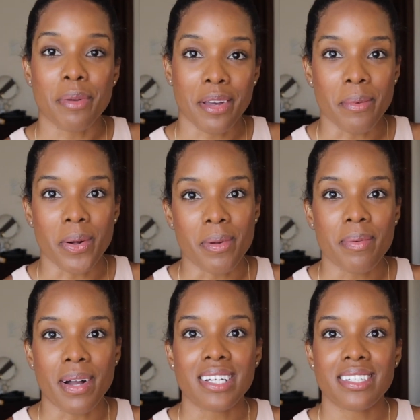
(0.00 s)
I pick up all my
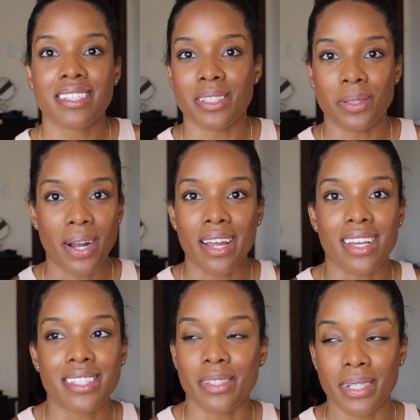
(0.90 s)
packages is right
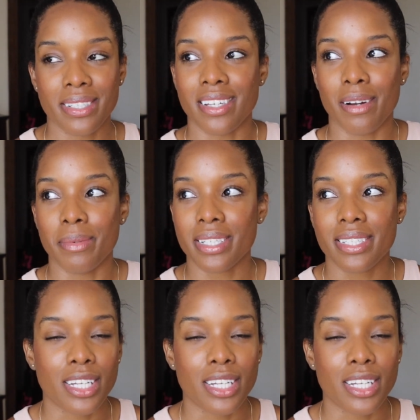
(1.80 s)
next to my Starbucks.